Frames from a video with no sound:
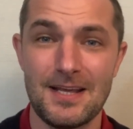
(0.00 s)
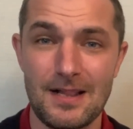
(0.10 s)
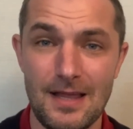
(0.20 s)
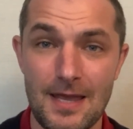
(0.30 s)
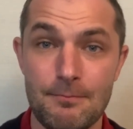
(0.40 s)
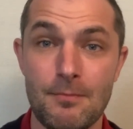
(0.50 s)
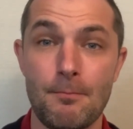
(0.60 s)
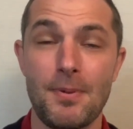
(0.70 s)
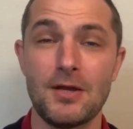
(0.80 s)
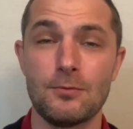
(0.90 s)
your claim
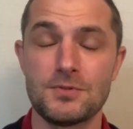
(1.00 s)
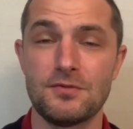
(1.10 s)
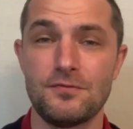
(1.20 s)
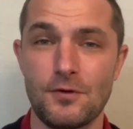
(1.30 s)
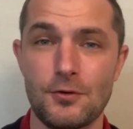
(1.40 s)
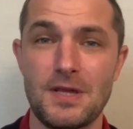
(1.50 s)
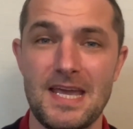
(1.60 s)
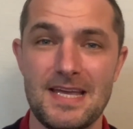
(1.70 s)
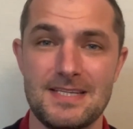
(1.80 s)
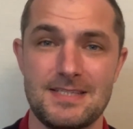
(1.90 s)
by up to 4
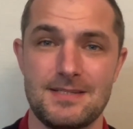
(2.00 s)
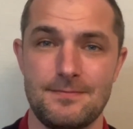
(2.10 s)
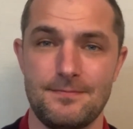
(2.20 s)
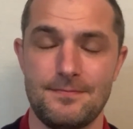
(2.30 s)
years.